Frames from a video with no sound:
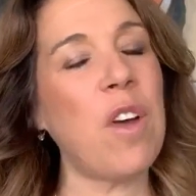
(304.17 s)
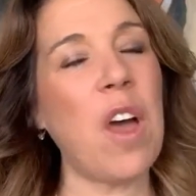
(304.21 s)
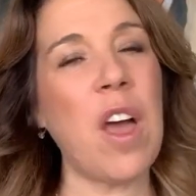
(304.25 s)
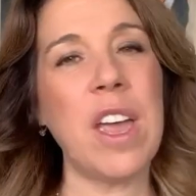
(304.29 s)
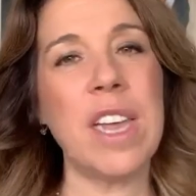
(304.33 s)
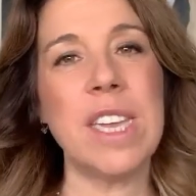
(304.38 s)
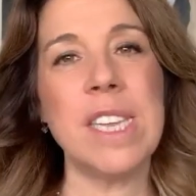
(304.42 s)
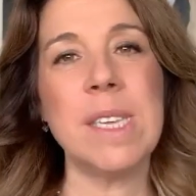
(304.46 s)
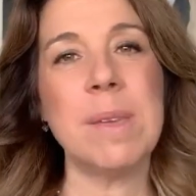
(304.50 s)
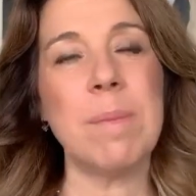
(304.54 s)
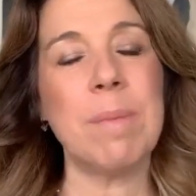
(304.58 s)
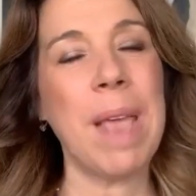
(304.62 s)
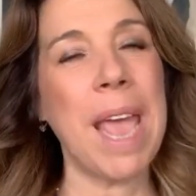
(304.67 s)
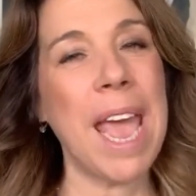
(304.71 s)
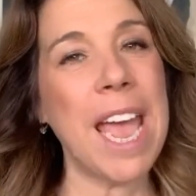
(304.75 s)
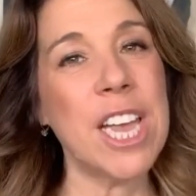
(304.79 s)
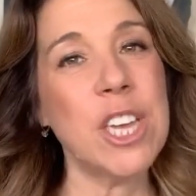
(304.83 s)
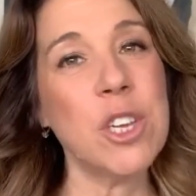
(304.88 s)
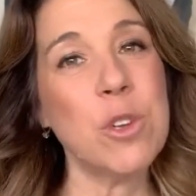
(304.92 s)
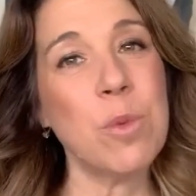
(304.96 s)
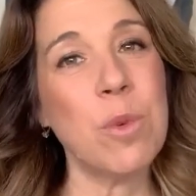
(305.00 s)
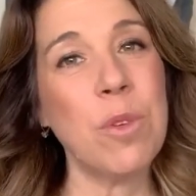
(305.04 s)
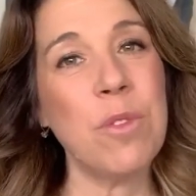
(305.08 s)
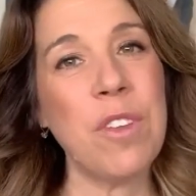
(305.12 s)
find some
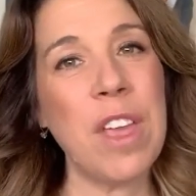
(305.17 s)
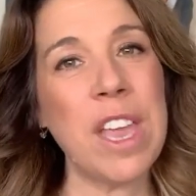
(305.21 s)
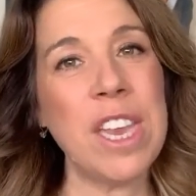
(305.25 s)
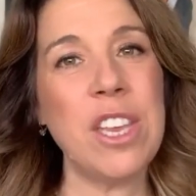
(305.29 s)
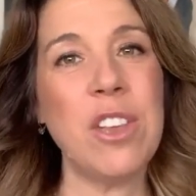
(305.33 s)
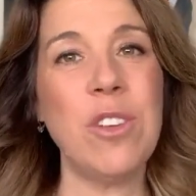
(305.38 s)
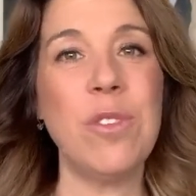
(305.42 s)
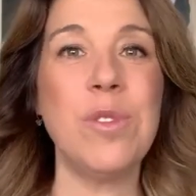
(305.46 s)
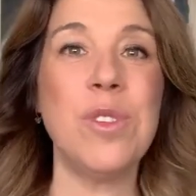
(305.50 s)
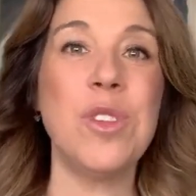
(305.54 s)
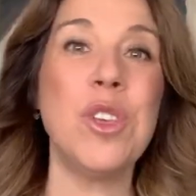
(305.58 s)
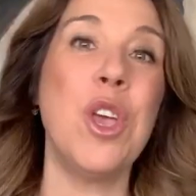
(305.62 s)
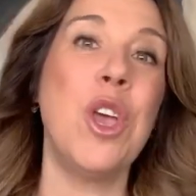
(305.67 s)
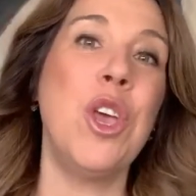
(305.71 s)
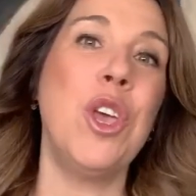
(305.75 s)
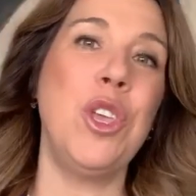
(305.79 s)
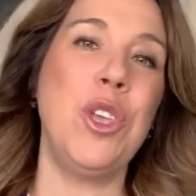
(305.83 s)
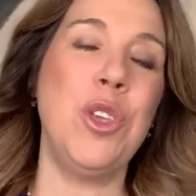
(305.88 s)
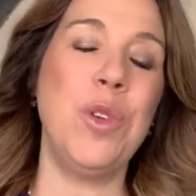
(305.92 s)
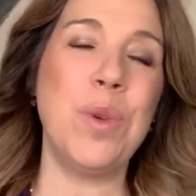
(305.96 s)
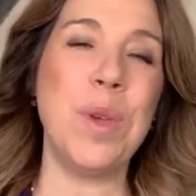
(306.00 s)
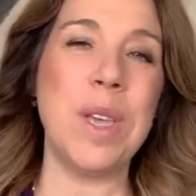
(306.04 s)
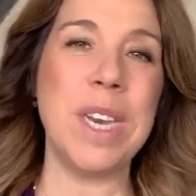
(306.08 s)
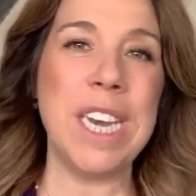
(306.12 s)
casual venues.
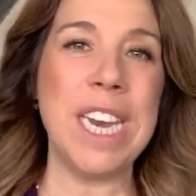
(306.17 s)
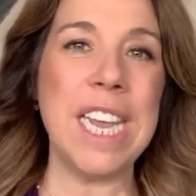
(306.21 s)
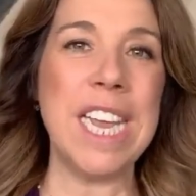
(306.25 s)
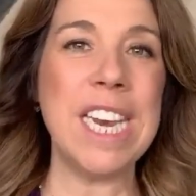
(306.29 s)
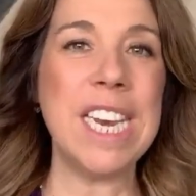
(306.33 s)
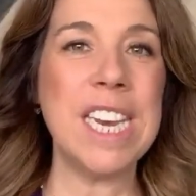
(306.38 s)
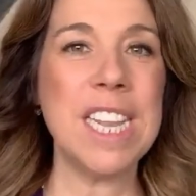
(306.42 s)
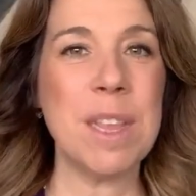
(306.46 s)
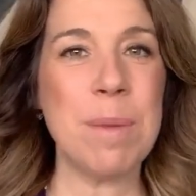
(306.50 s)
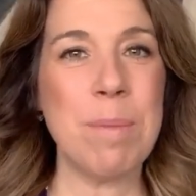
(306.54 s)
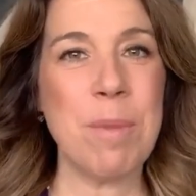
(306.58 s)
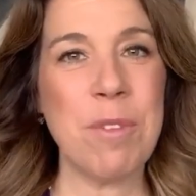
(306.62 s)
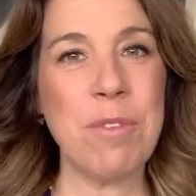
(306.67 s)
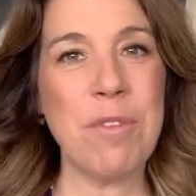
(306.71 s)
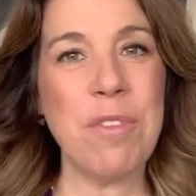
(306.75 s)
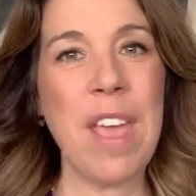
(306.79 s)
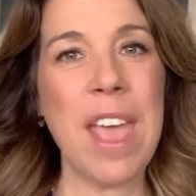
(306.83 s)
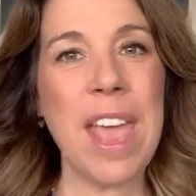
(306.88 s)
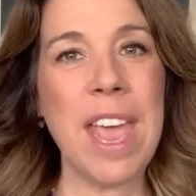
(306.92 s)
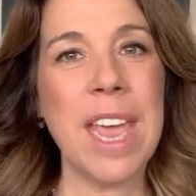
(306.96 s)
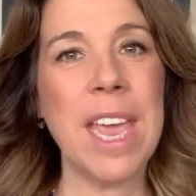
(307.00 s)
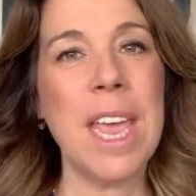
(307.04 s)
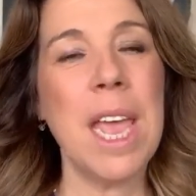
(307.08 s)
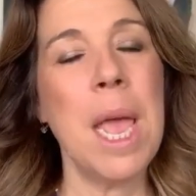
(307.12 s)
You can eat in the
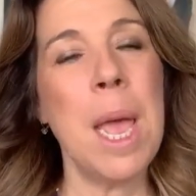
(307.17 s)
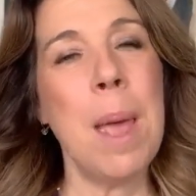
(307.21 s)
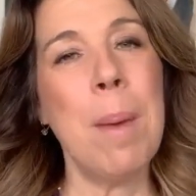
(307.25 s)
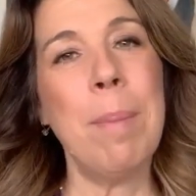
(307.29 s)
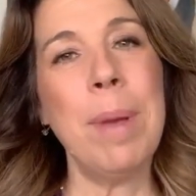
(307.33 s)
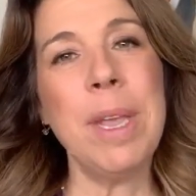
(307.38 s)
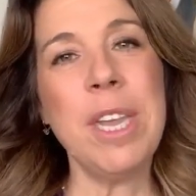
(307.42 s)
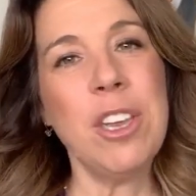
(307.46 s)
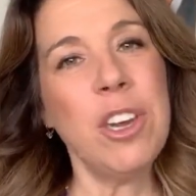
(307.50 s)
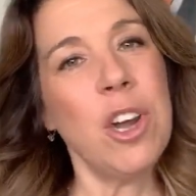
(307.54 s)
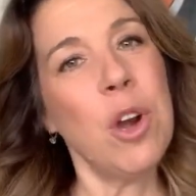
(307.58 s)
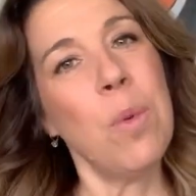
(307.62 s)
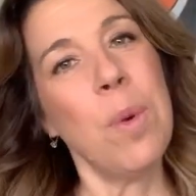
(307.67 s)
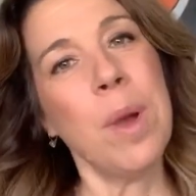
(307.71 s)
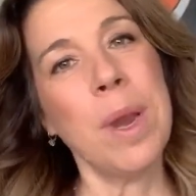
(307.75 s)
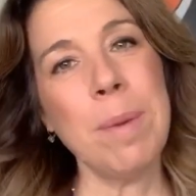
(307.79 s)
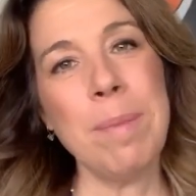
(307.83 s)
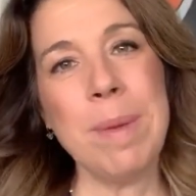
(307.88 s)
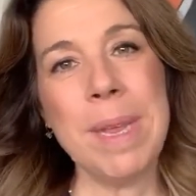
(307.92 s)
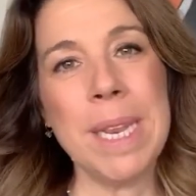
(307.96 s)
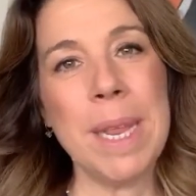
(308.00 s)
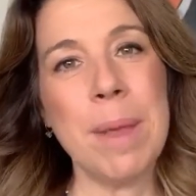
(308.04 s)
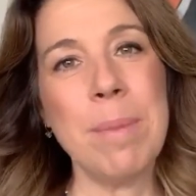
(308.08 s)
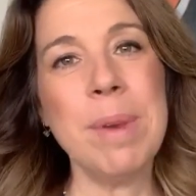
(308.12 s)
buffet, but you don't want
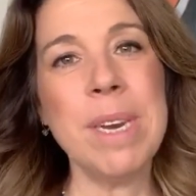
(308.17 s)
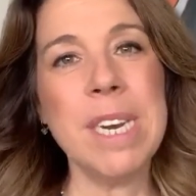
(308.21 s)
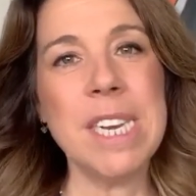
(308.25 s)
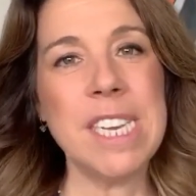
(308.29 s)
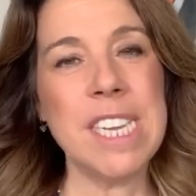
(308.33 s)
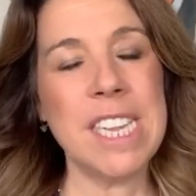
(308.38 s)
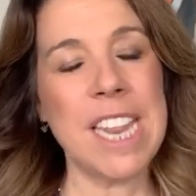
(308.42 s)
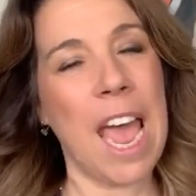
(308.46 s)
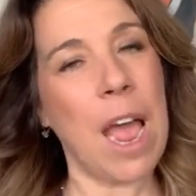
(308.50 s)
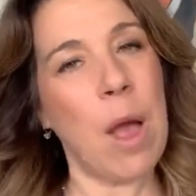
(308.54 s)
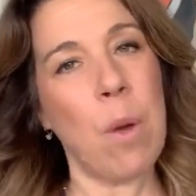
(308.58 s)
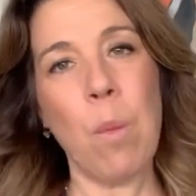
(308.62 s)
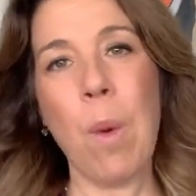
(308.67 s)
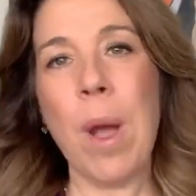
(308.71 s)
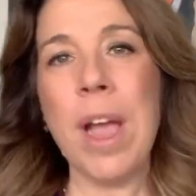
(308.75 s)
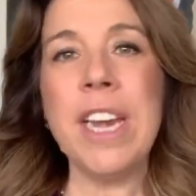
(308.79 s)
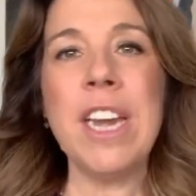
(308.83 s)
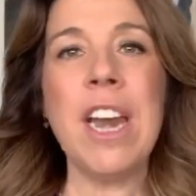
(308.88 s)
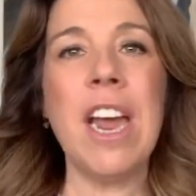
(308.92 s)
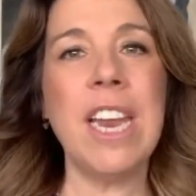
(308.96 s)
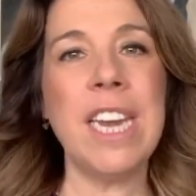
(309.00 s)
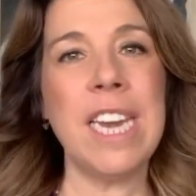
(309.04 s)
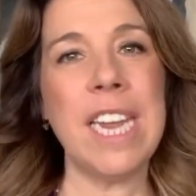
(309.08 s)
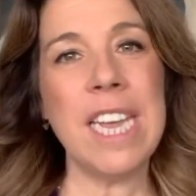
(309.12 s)
to be limited to that. Why
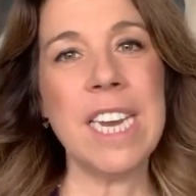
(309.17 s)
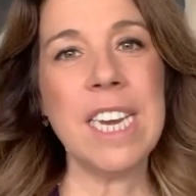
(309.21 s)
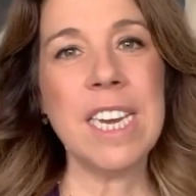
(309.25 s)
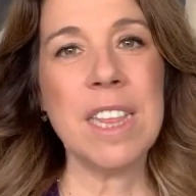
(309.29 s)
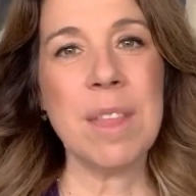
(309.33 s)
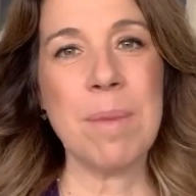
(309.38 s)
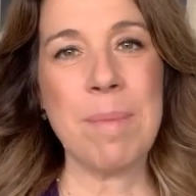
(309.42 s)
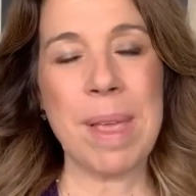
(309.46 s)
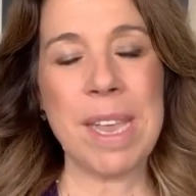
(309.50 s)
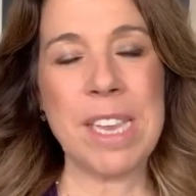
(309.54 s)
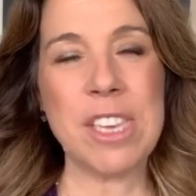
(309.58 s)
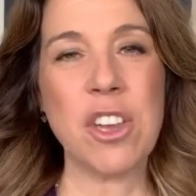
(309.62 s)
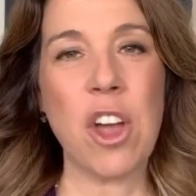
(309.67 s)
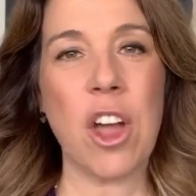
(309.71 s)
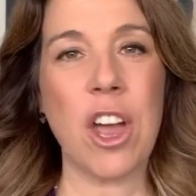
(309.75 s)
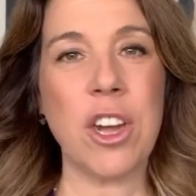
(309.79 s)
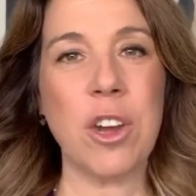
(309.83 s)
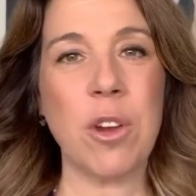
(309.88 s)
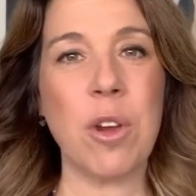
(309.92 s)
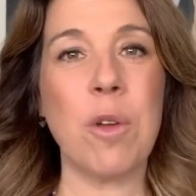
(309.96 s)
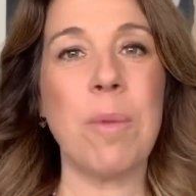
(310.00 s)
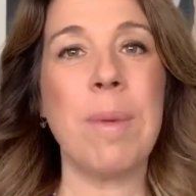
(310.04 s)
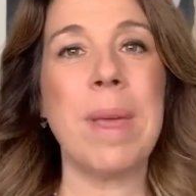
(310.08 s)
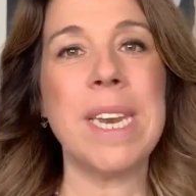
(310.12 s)
not eat in the main
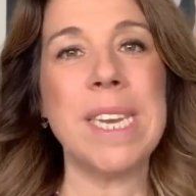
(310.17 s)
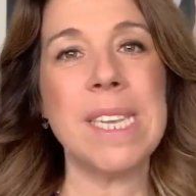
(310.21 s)
dining room?